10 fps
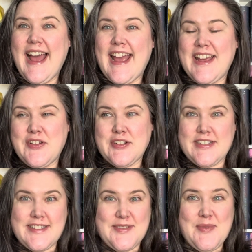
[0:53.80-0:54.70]
in
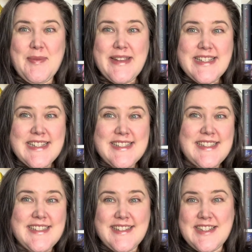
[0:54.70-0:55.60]
order to maybe
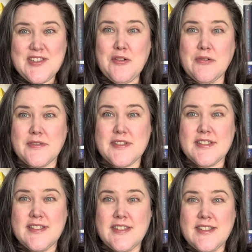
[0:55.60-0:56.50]
succeed in these goals.
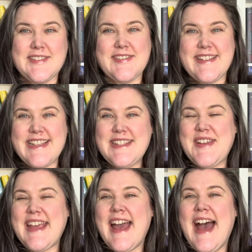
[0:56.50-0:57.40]
So this
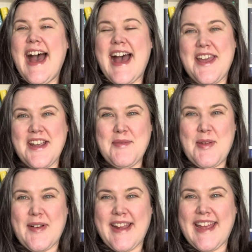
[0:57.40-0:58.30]
week I am going to
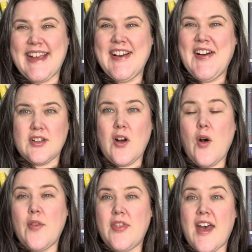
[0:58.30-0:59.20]
be working
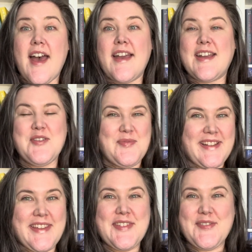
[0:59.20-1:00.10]
on the
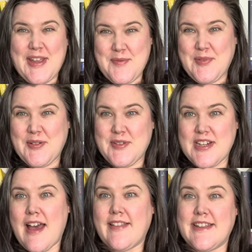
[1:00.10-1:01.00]
Complete the Rainbow
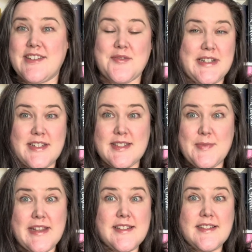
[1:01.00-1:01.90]
challenge, which is
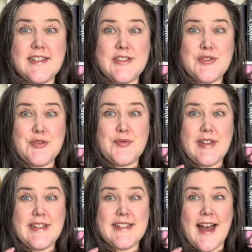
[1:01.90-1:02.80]
basically to
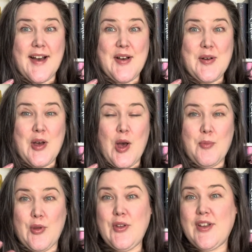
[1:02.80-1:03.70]
read a
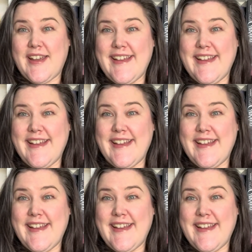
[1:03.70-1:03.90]
book